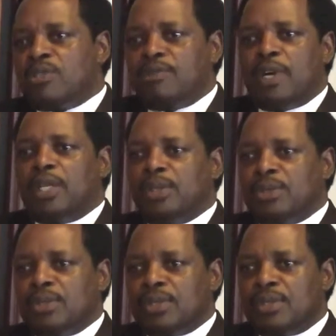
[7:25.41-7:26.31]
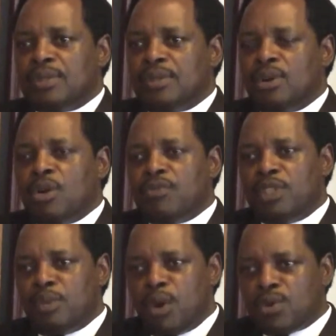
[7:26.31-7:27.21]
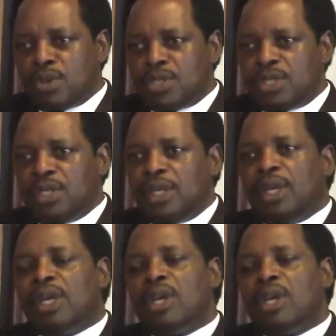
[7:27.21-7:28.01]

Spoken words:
values of democracy,